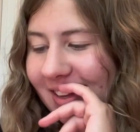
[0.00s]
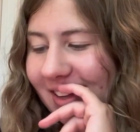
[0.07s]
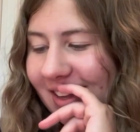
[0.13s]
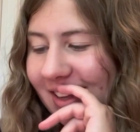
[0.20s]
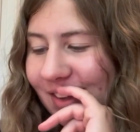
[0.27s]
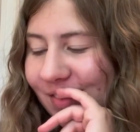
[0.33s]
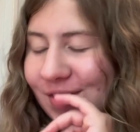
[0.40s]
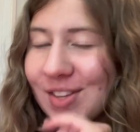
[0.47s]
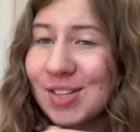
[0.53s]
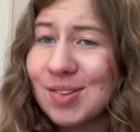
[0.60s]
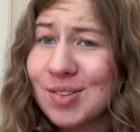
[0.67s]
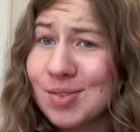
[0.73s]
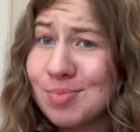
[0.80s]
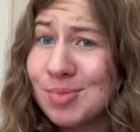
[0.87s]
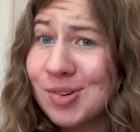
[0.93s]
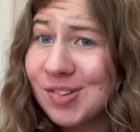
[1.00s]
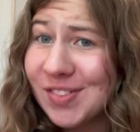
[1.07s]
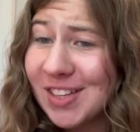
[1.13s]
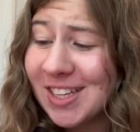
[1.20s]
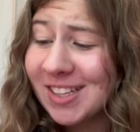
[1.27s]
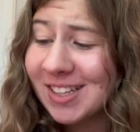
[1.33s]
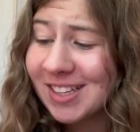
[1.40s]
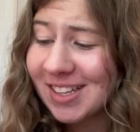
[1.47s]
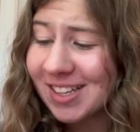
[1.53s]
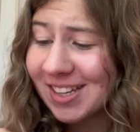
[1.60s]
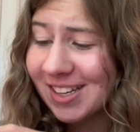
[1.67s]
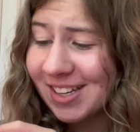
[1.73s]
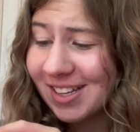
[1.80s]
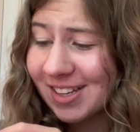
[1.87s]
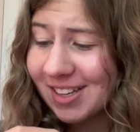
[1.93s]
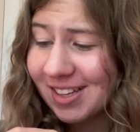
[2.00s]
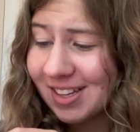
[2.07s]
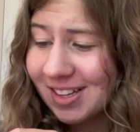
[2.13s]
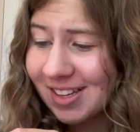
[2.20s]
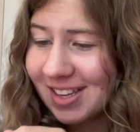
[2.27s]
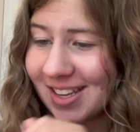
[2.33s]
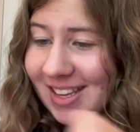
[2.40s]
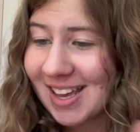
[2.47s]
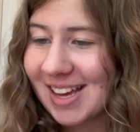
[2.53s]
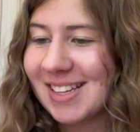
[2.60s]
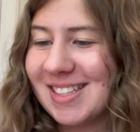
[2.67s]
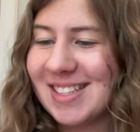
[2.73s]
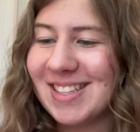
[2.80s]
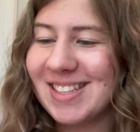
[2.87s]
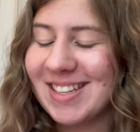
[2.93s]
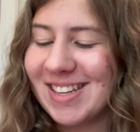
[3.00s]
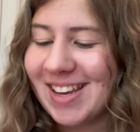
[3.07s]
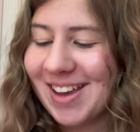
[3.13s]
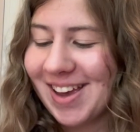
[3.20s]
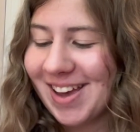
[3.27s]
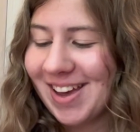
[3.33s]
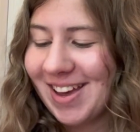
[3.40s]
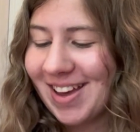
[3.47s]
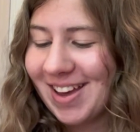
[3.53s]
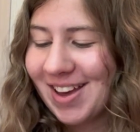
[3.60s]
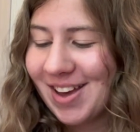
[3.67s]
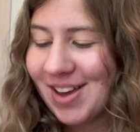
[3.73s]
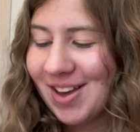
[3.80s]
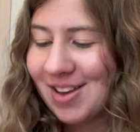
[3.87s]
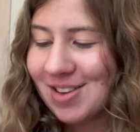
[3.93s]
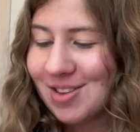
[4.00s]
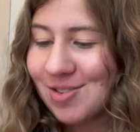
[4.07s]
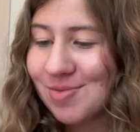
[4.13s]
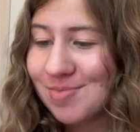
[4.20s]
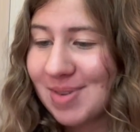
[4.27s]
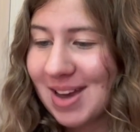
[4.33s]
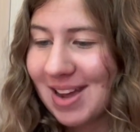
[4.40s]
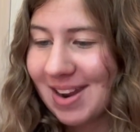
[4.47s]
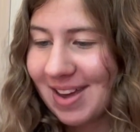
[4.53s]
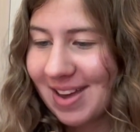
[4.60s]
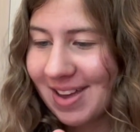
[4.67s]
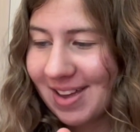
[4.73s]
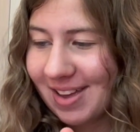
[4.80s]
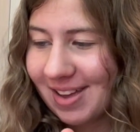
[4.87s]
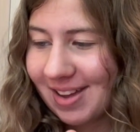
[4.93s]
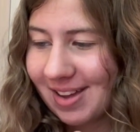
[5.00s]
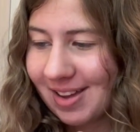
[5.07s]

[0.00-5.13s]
if this was a movie, yes, You Made It.